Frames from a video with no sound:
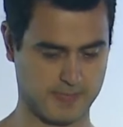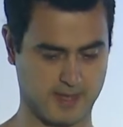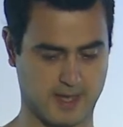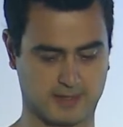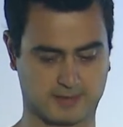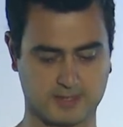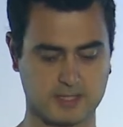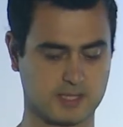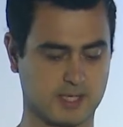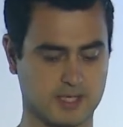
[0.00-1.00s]
And
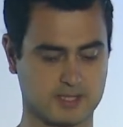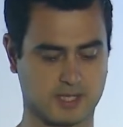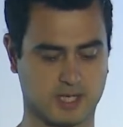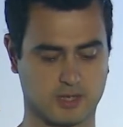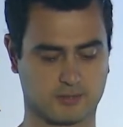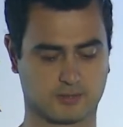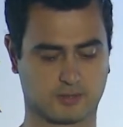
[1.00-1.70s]
this is our